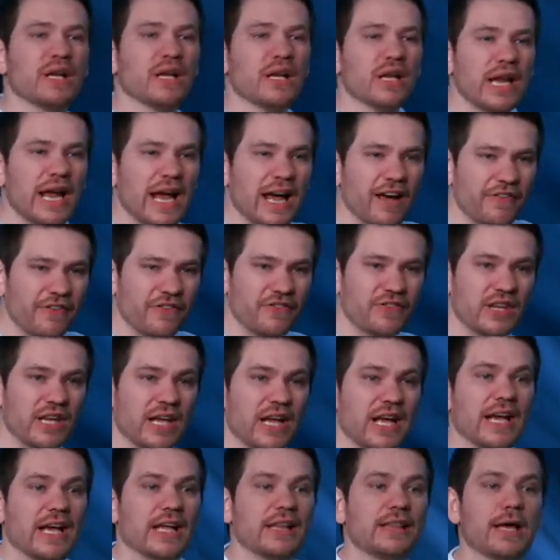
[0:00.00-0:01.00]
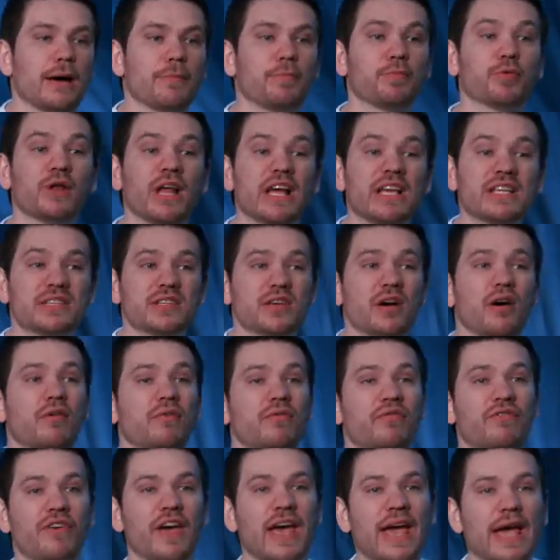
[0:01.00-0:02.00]
left the place
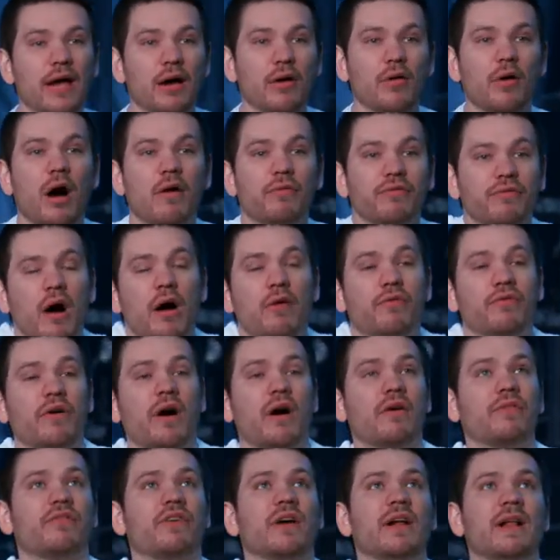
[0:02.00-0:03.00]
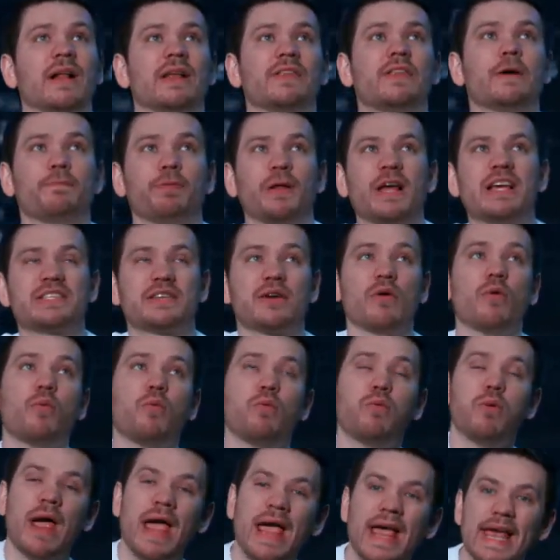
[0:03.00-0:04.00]
of the place
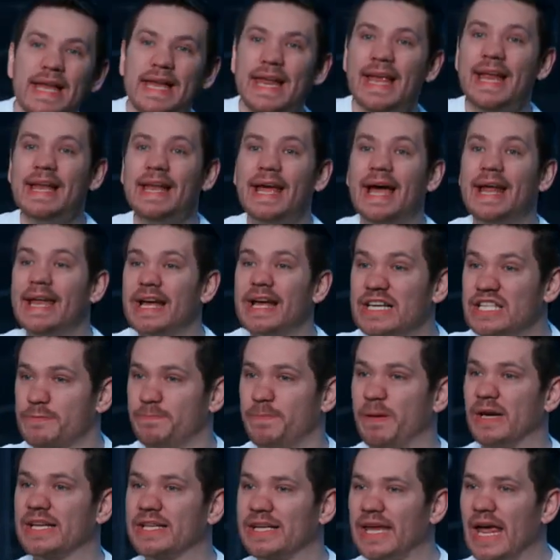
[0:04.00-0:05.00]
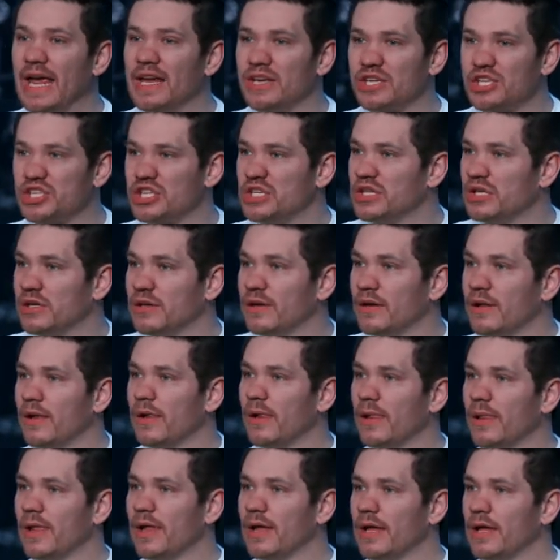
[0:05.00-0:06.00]
of waiting expectation
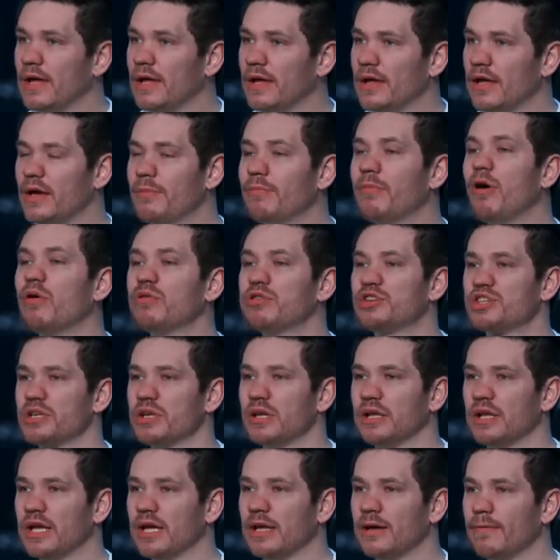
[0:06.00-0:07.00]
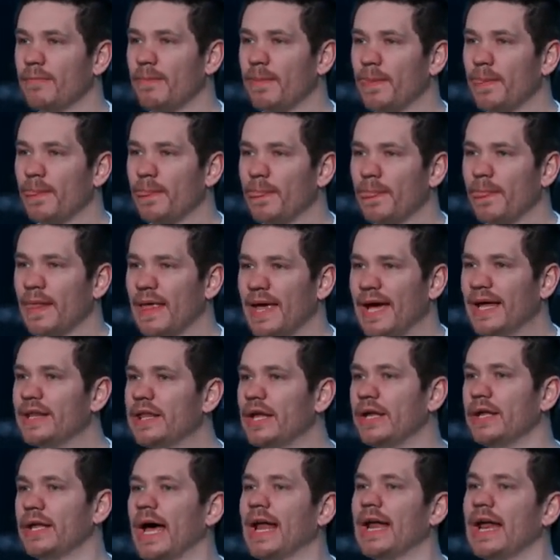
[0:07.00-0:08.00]
emotionally,
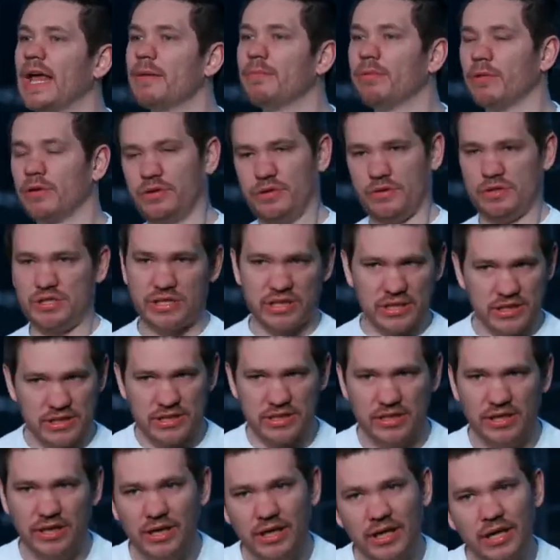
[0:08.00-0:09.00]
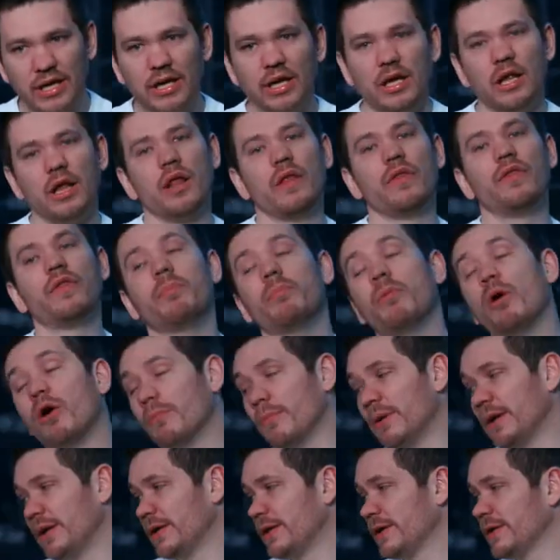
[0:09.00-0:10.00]
and they're not able to seize the
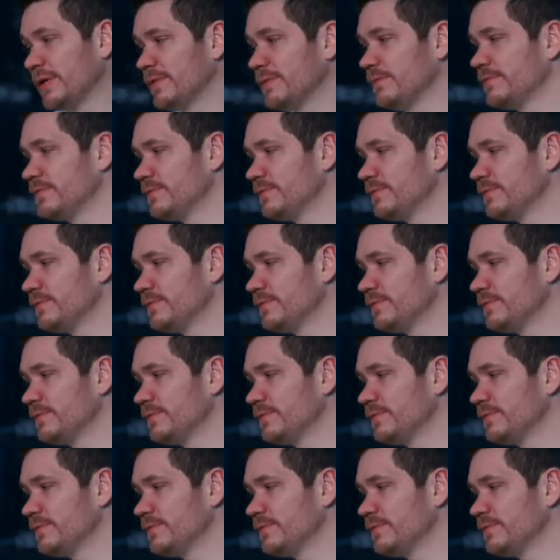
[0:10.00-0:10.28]
moment.